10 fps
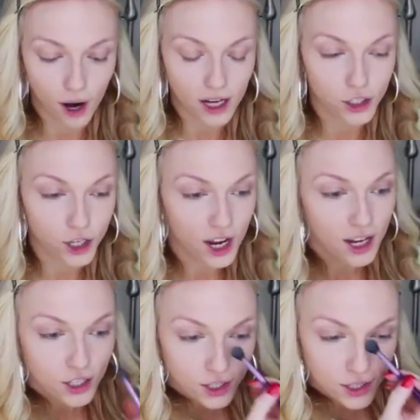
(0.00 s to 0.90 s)
brush
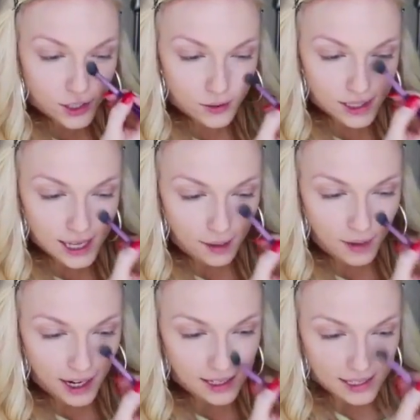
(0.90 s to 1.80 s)
just to set
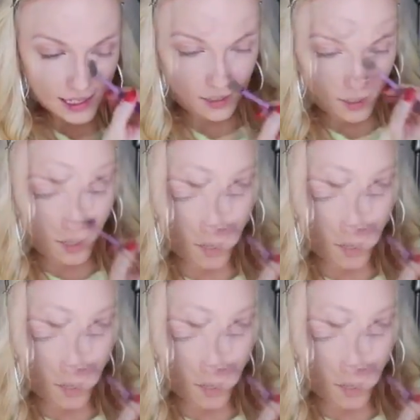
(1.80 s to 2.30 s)
my concealer.